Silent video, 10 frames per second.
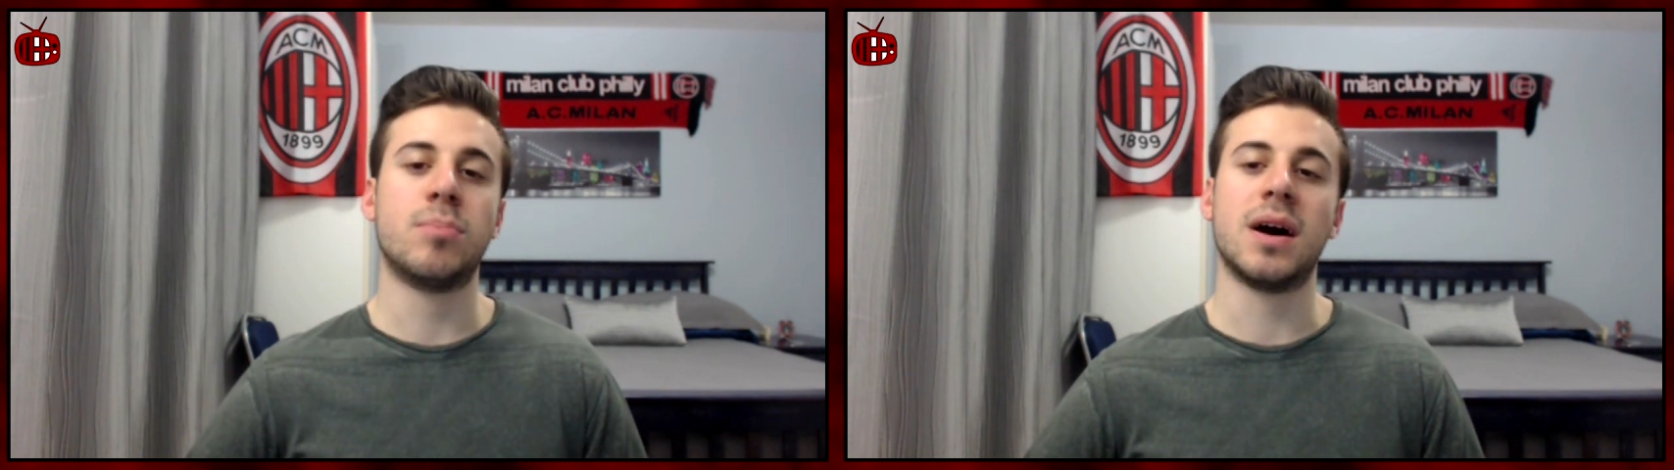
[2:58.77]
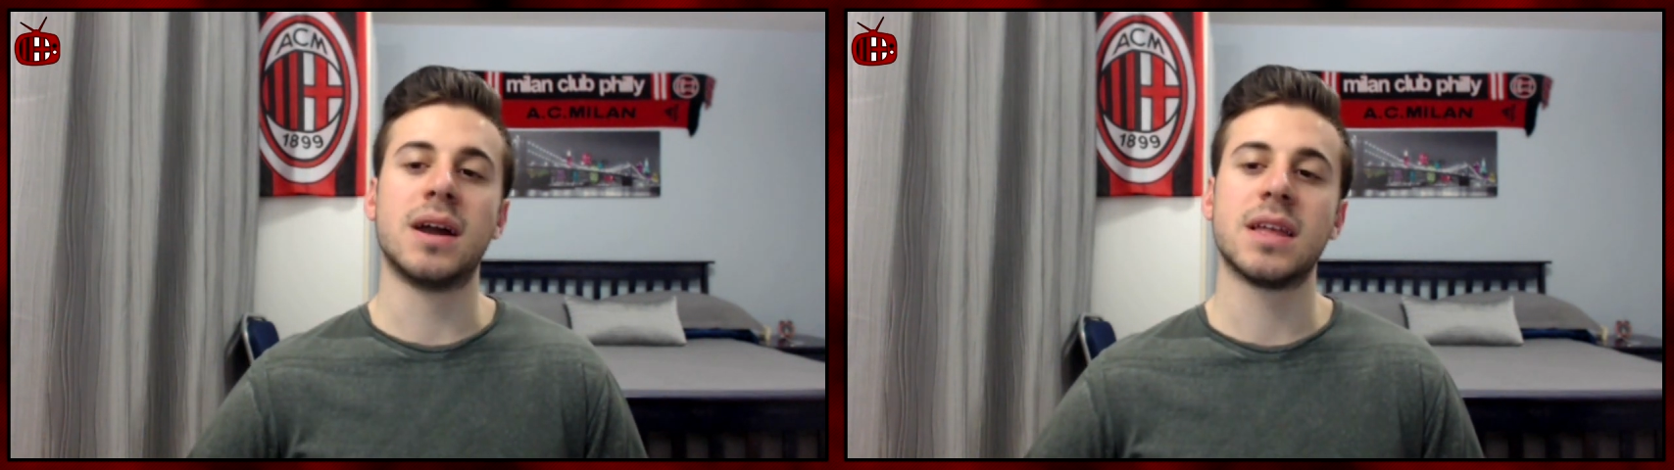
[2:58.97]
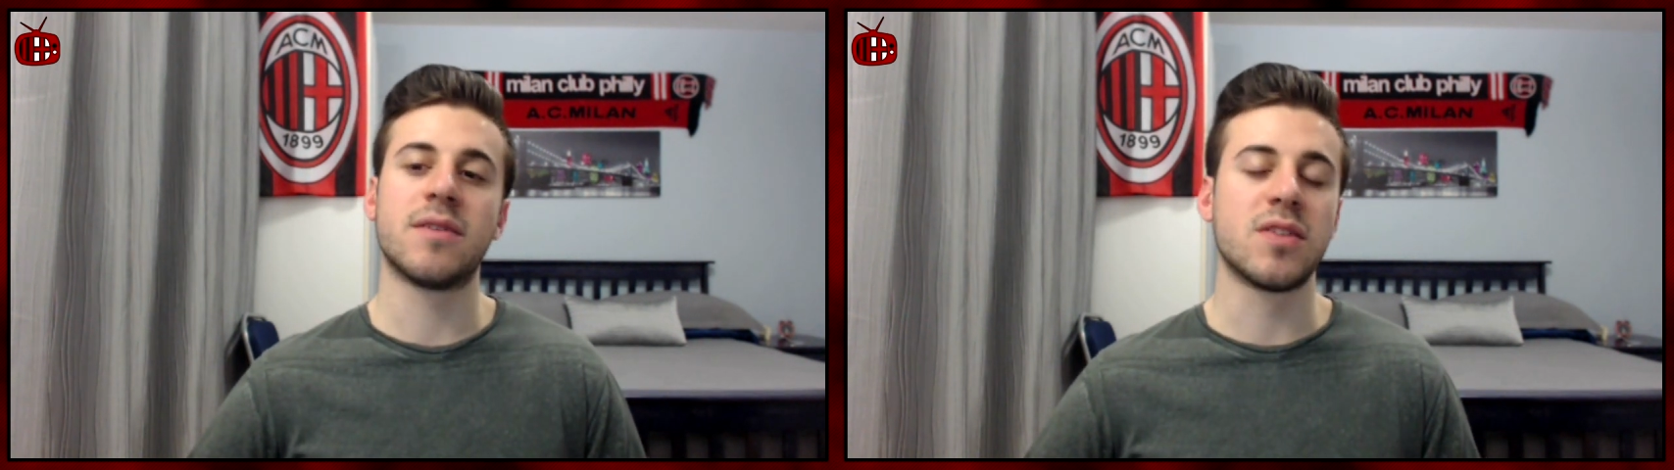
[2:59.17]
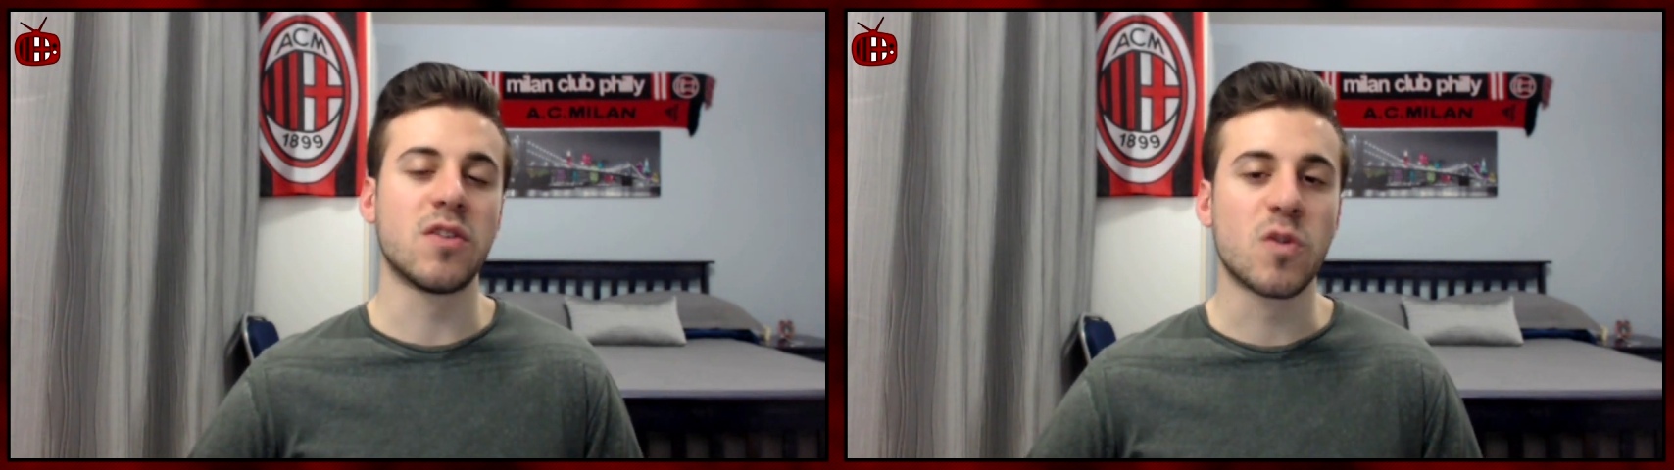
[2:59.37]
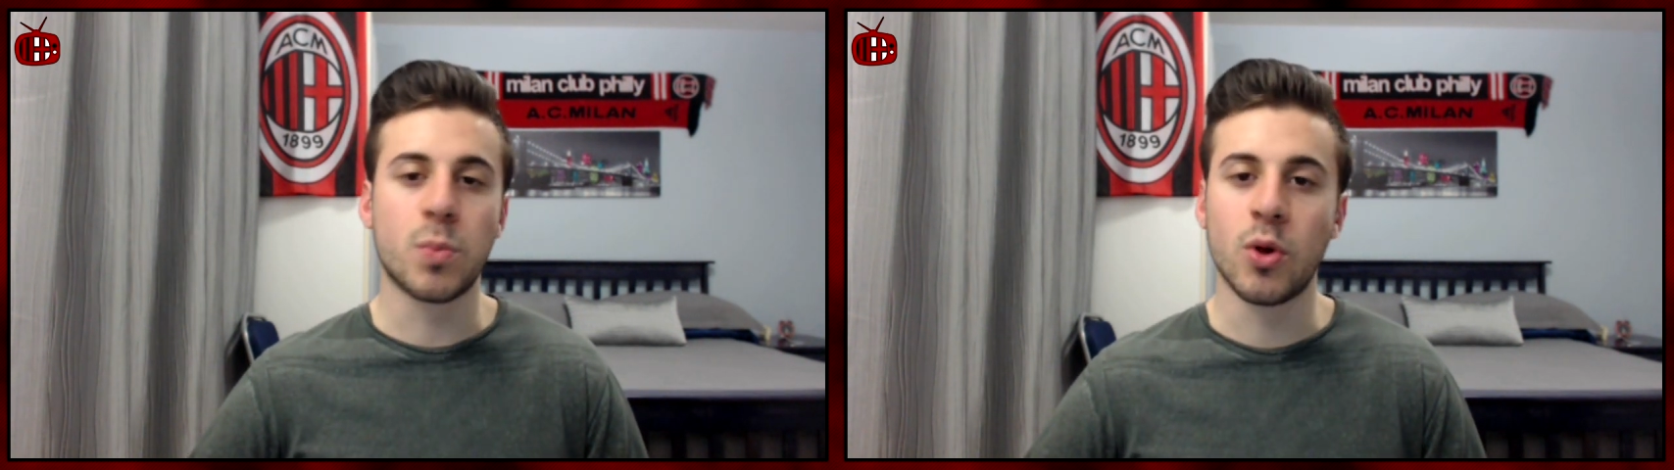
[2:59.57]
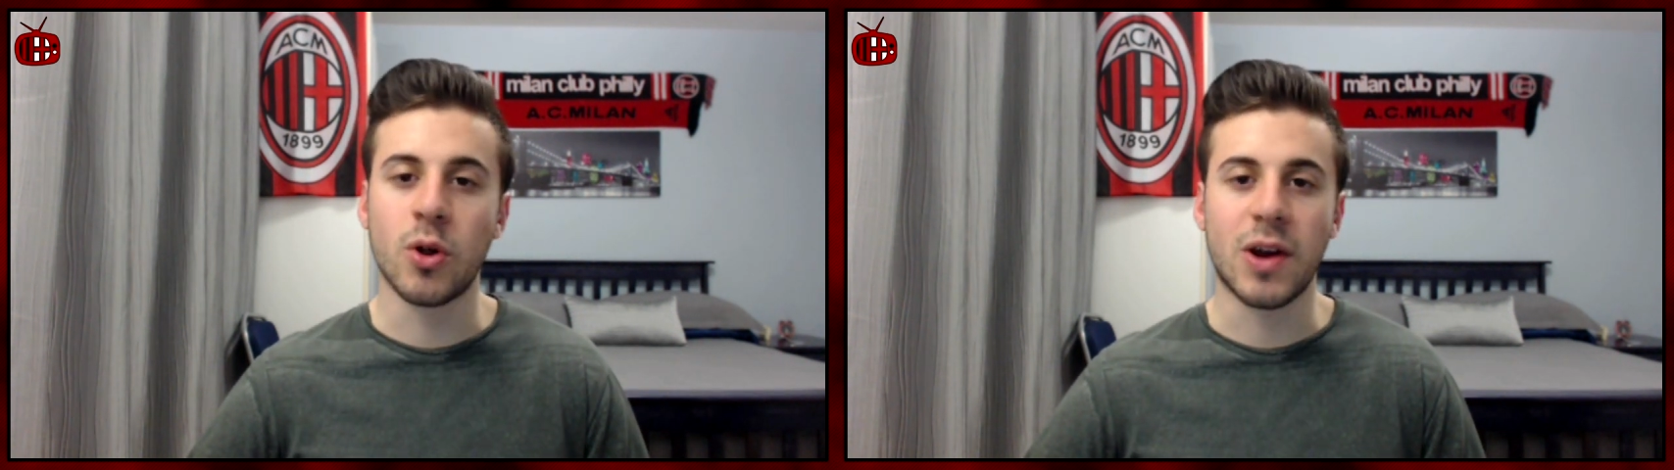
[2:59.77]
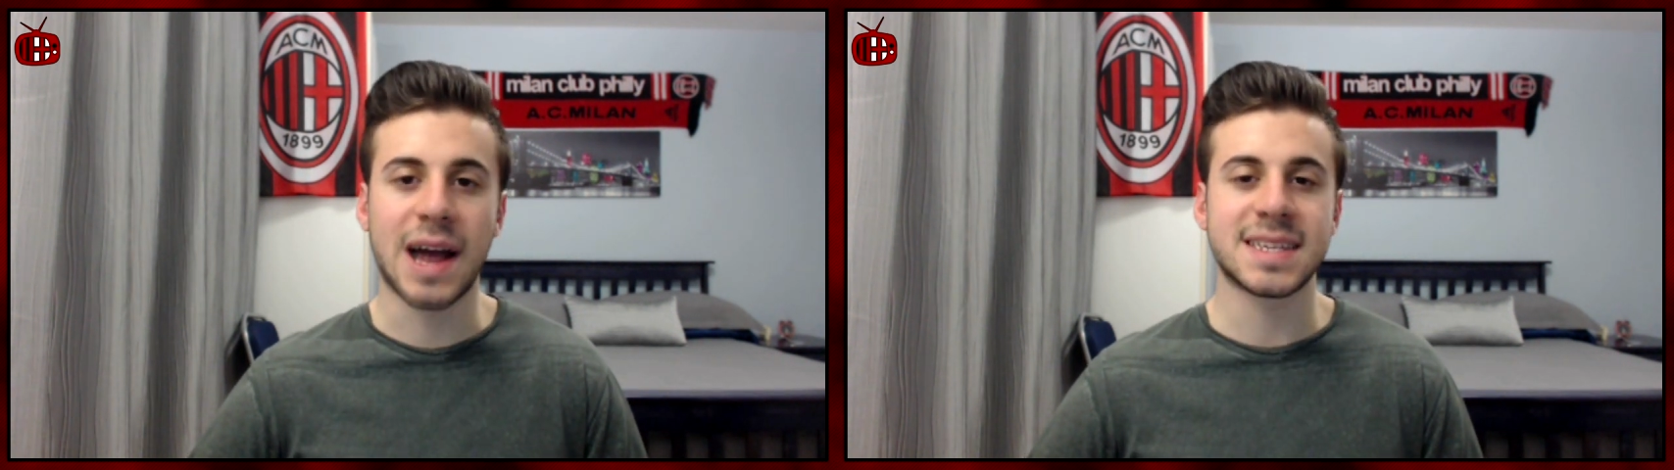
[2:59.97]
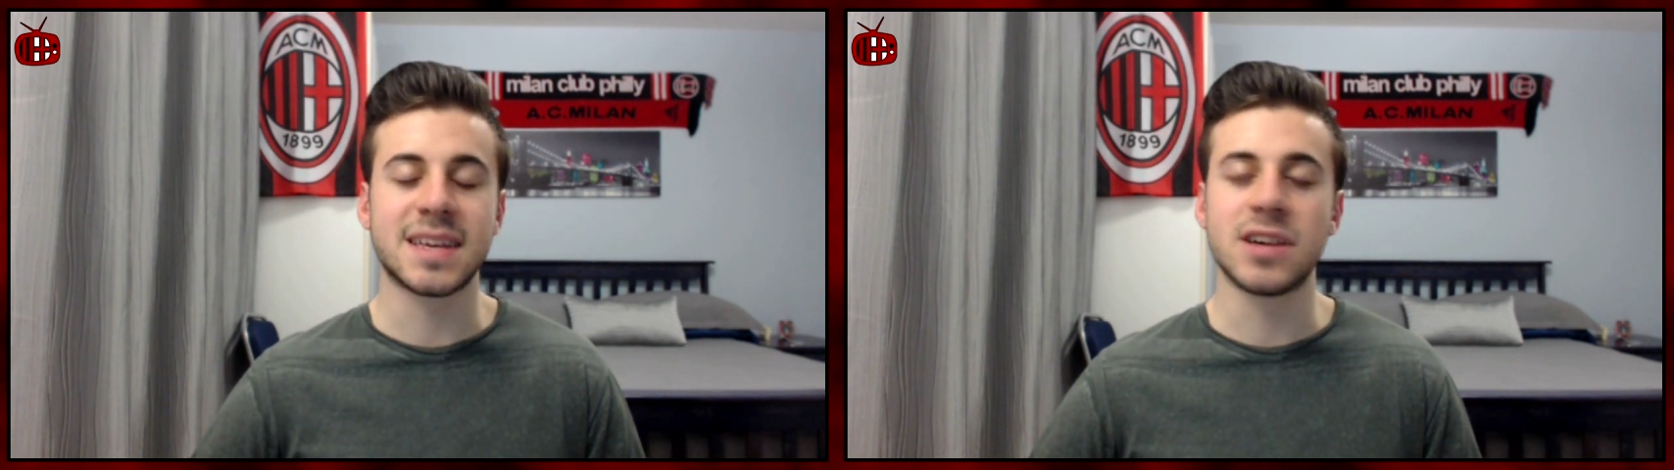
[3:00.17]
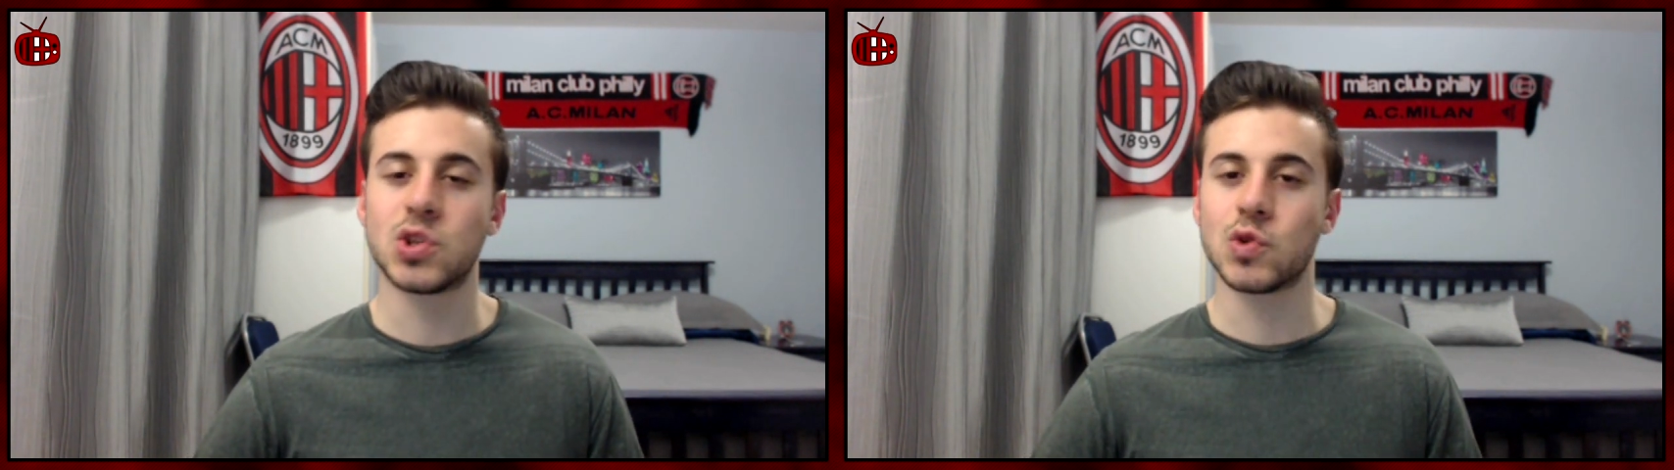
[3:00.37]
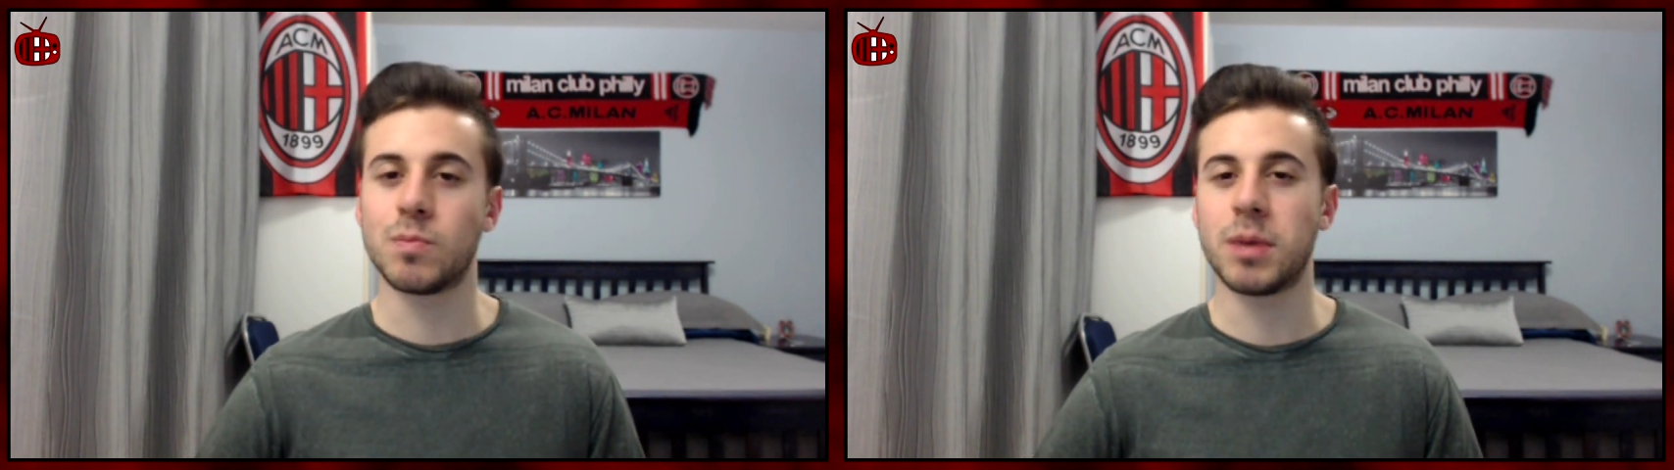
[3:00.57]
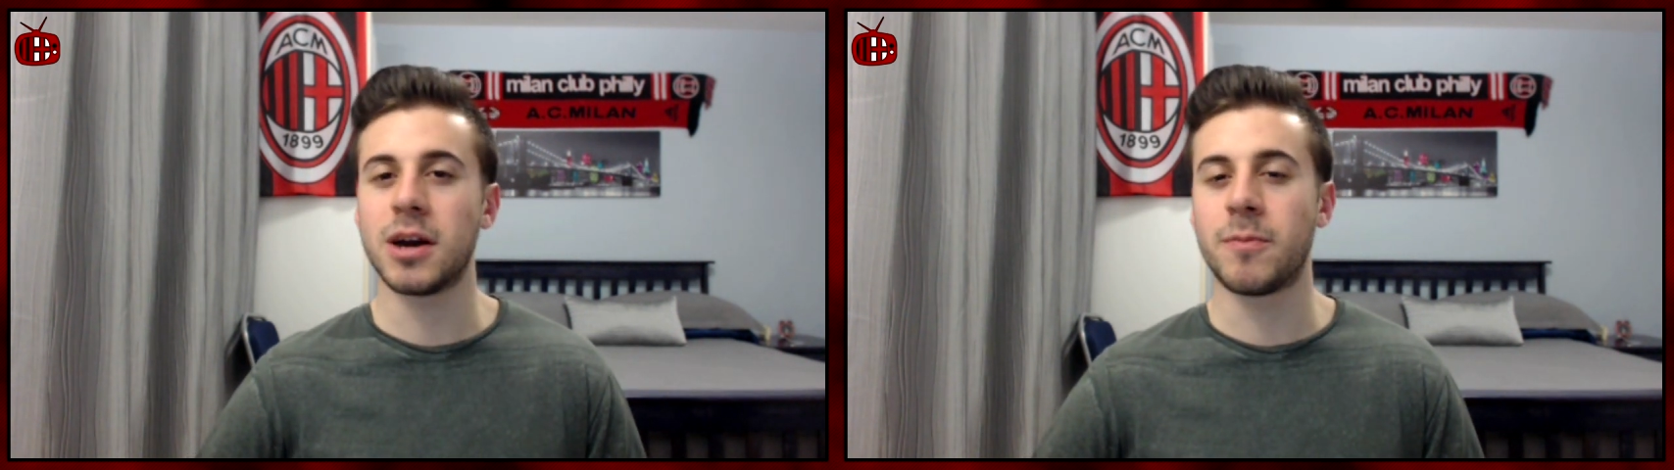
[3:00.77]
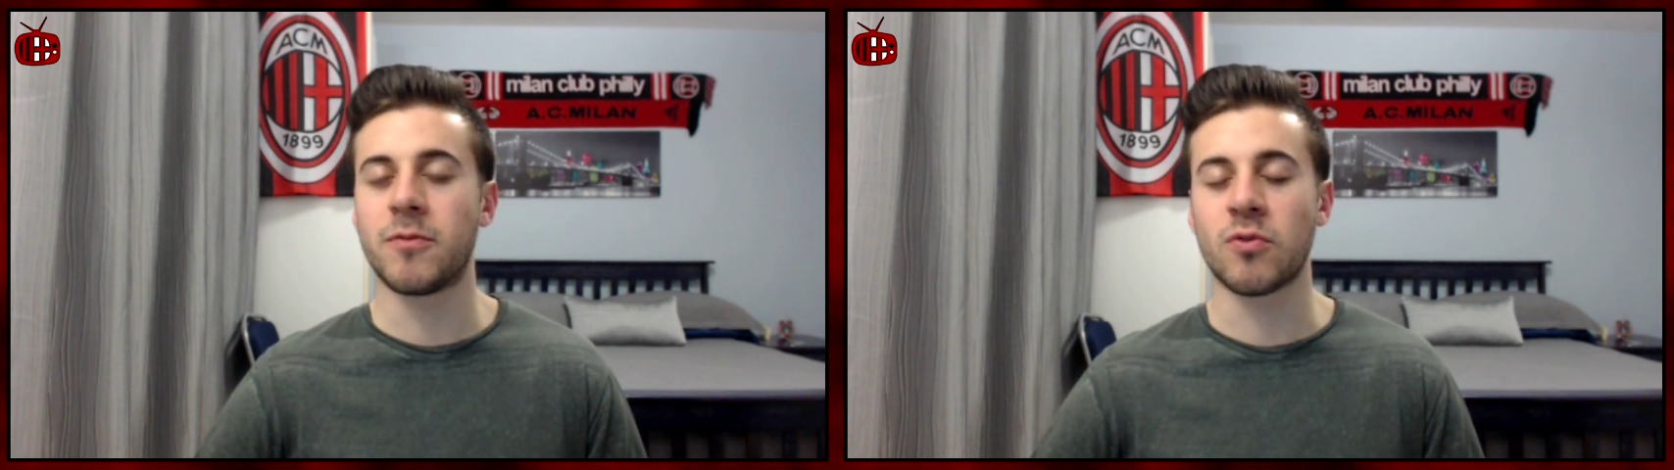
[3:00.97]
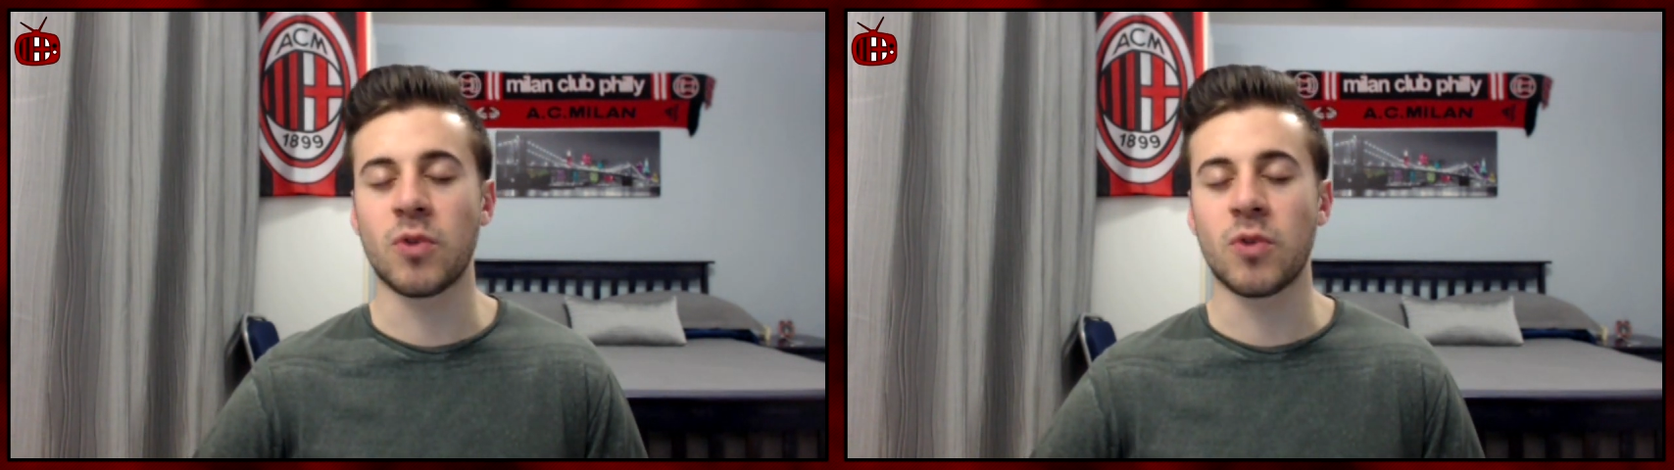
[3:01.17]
But if Liverpool are asking us to pay up for